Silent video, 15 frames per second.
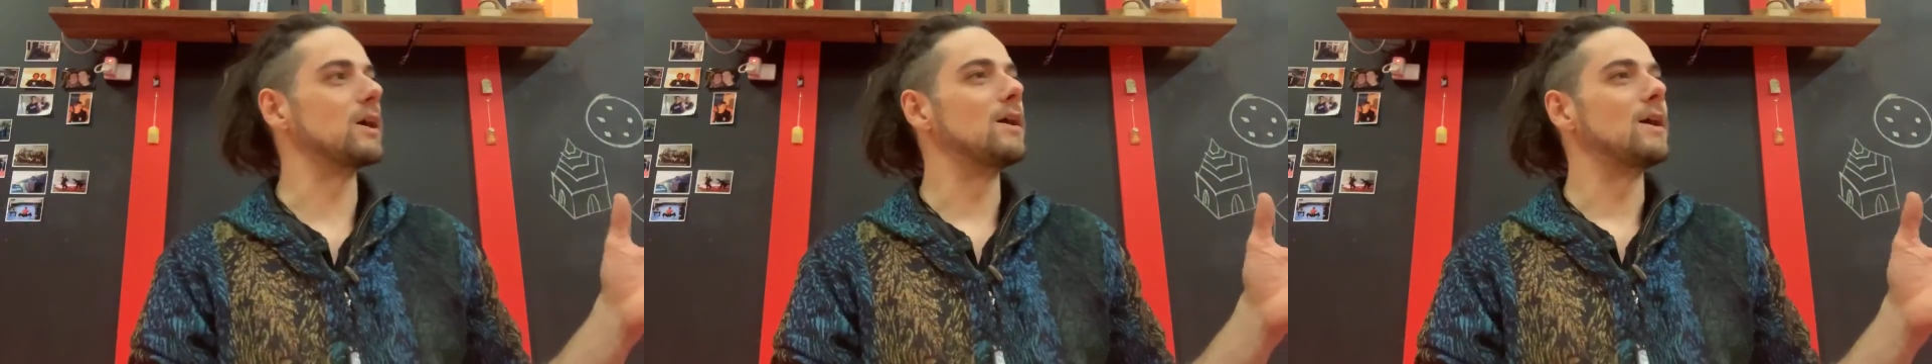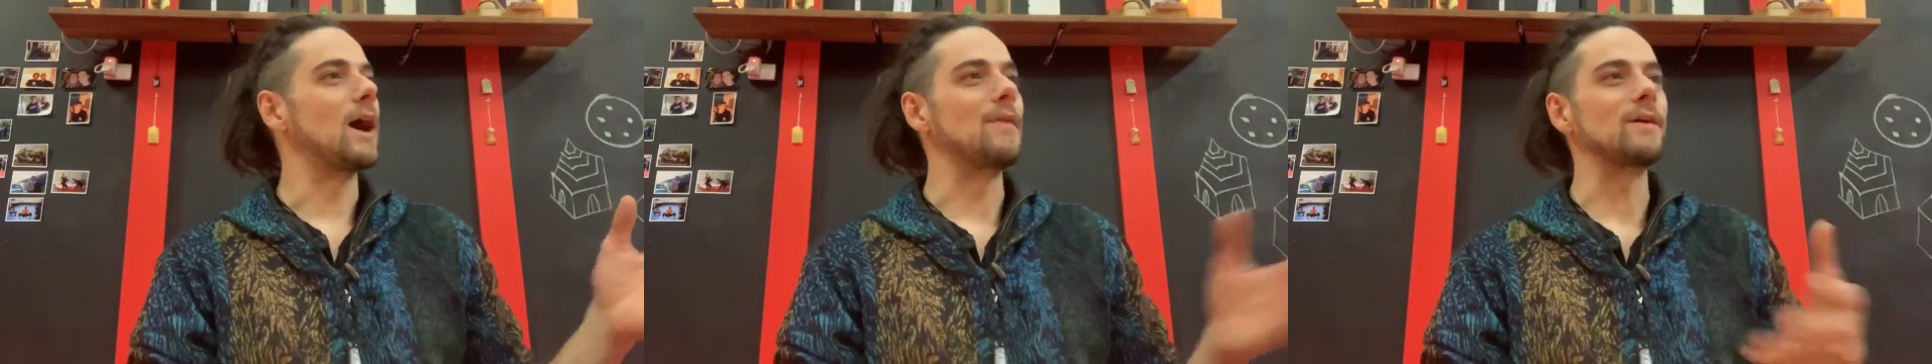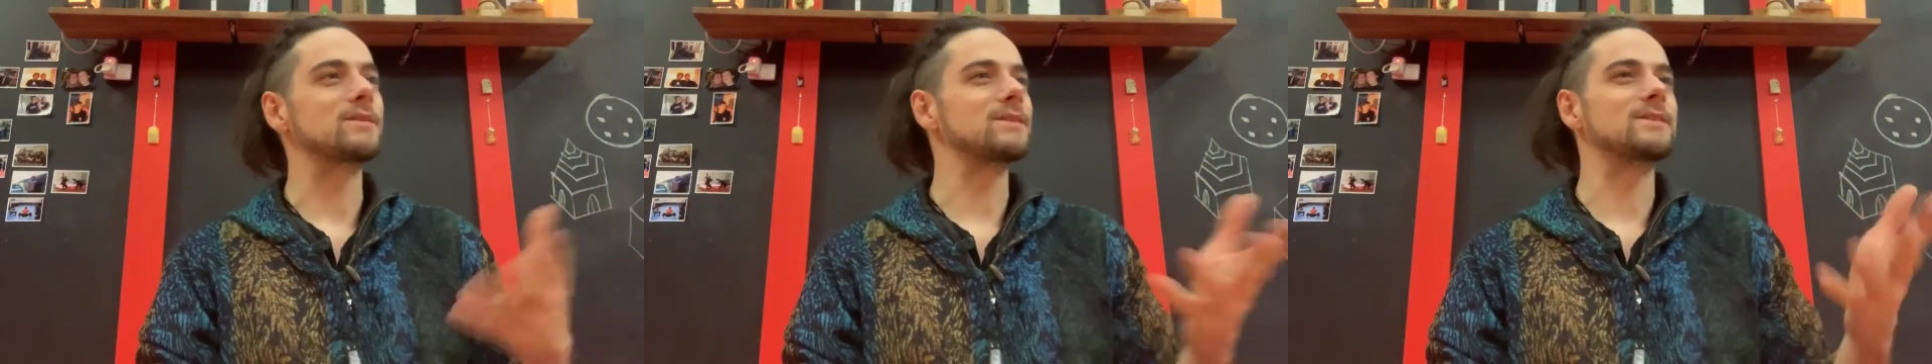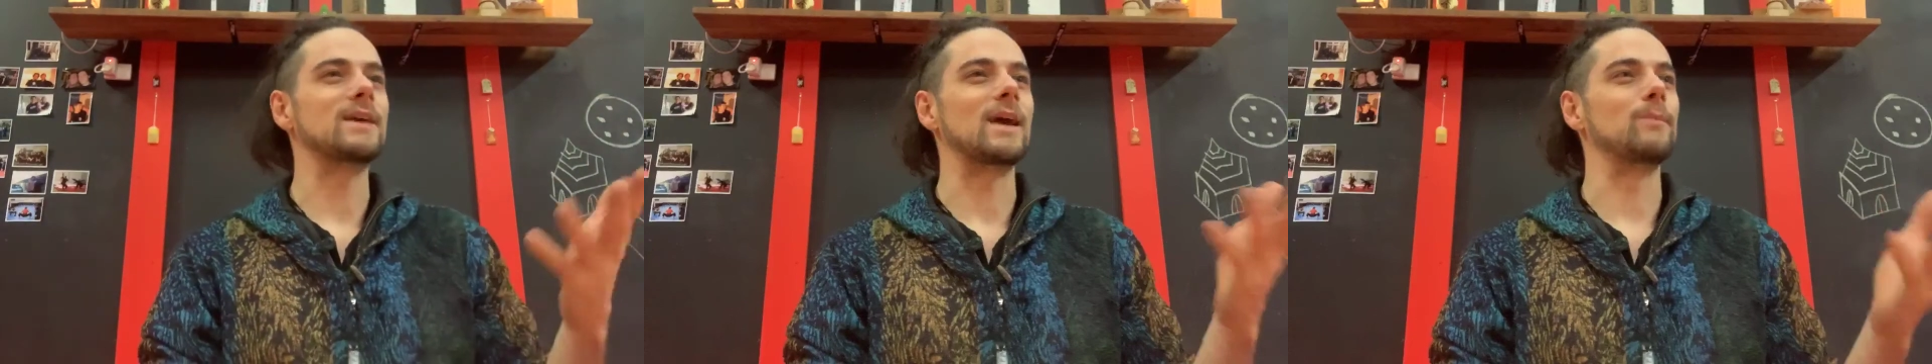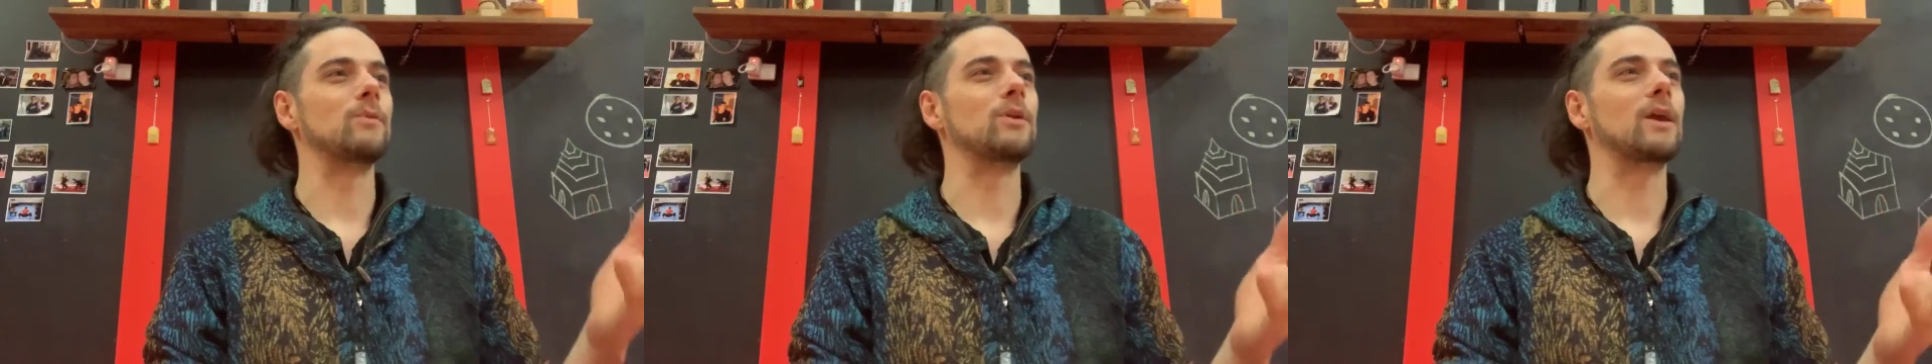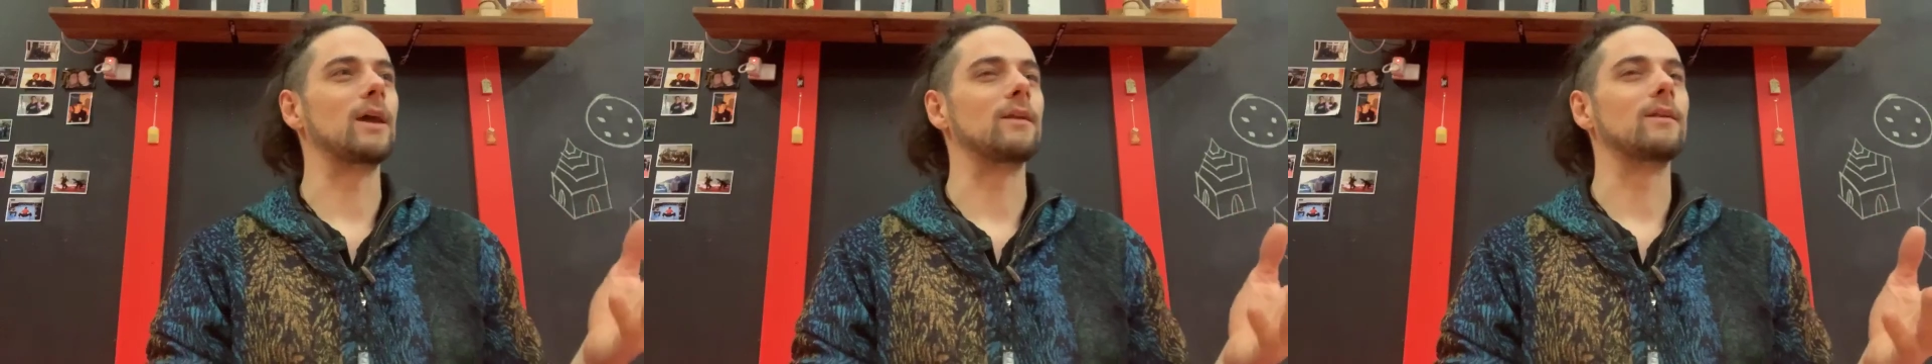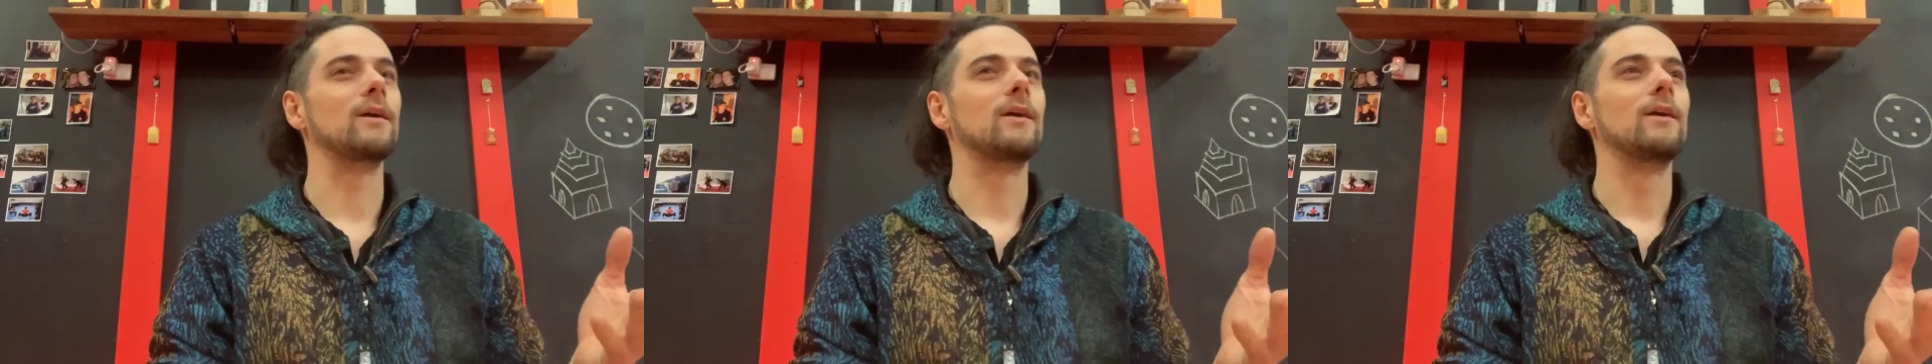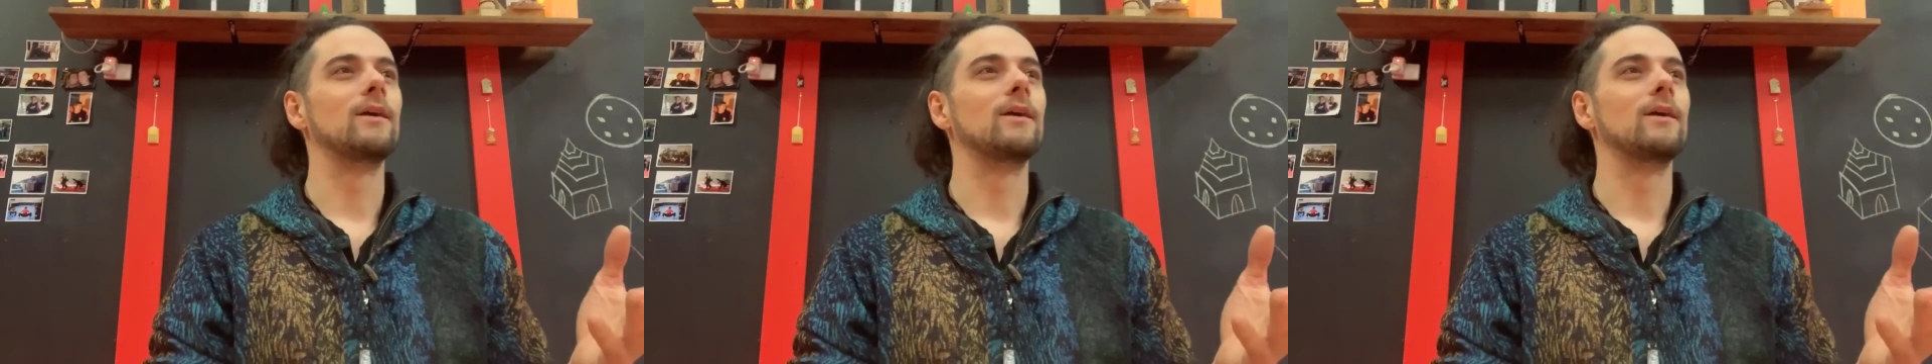And that's the same. You get,